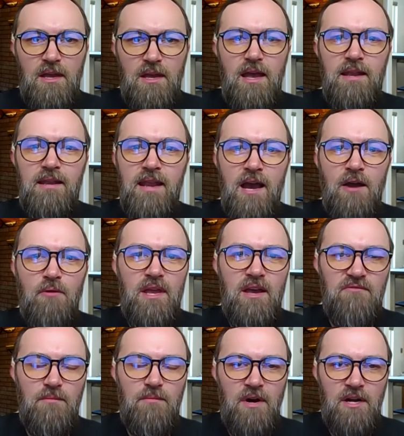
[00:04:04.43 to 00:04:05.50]
And now we have
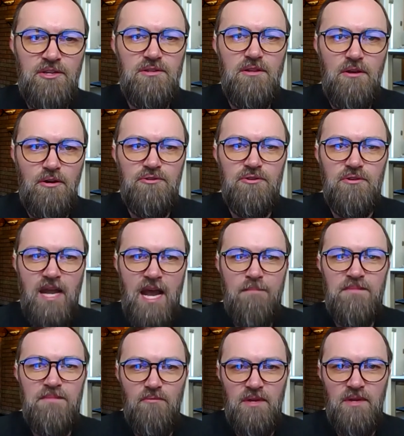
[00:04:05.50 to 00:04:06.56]
a much larger
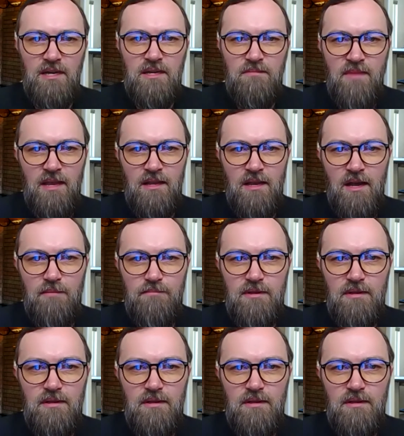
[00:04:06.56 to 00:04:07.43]
gap that we need to make up.